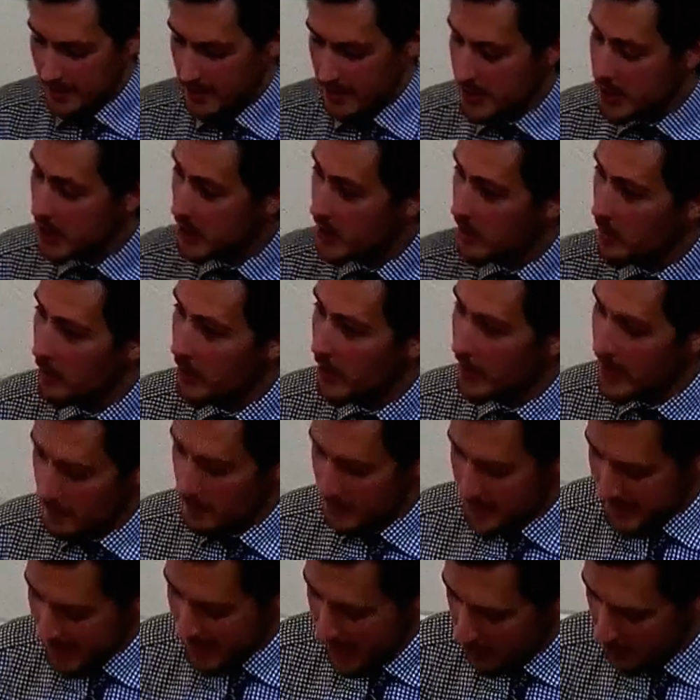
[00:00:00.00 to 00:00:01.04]
took upon
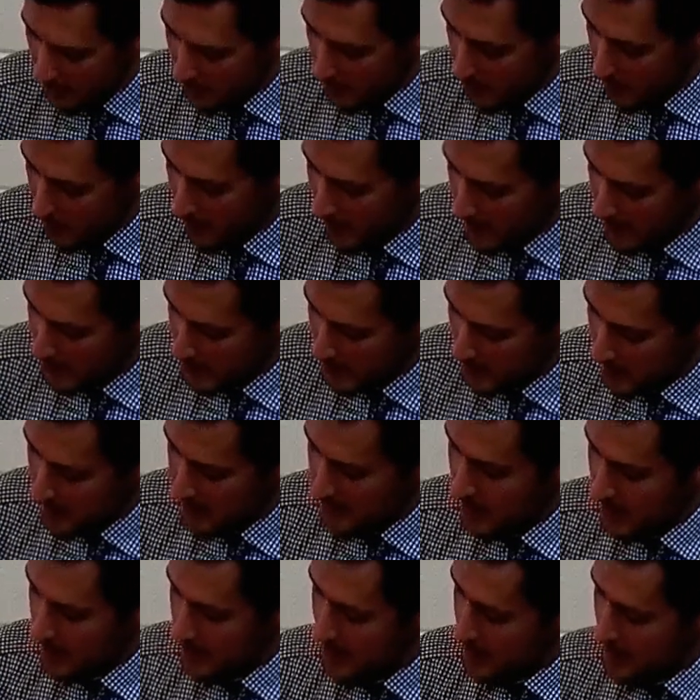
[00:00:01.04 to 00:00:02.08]
himself the punishment
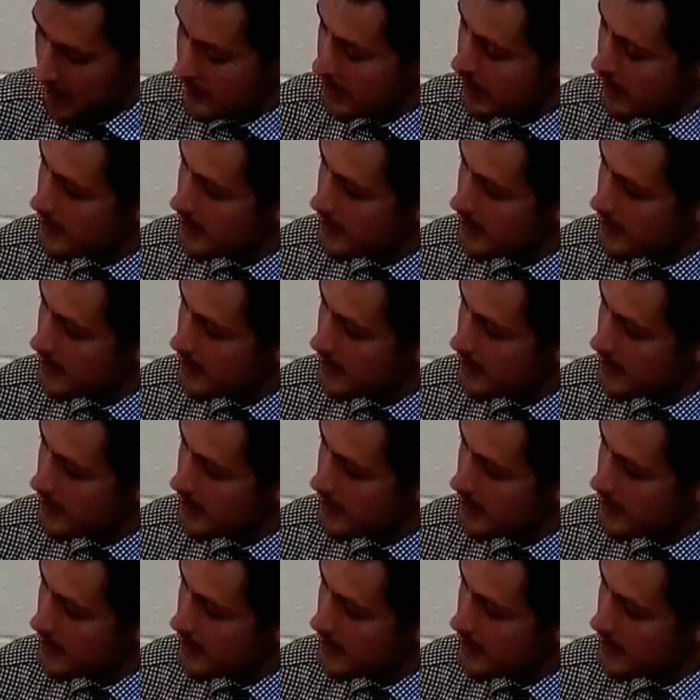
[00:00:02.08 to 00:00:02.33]
that the